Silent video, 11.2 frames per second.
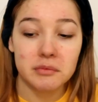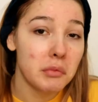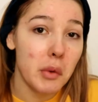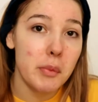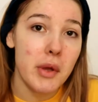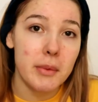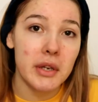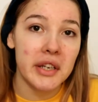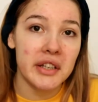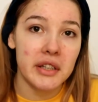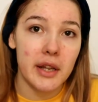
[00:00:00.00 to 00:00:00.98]
But
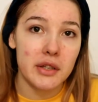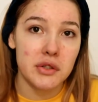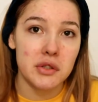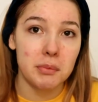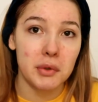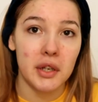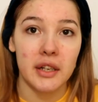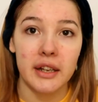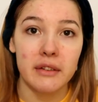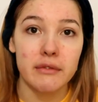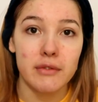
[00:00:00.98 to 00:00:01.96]
maybe they just put it
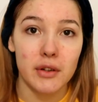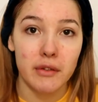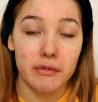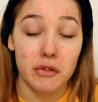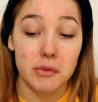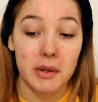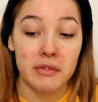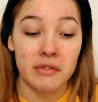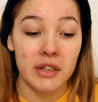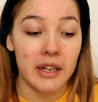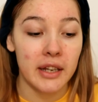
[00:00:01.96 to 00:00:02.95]
in for the firming
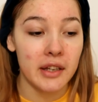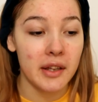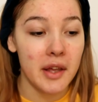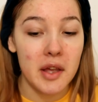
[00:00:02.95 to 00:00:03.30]
feeling.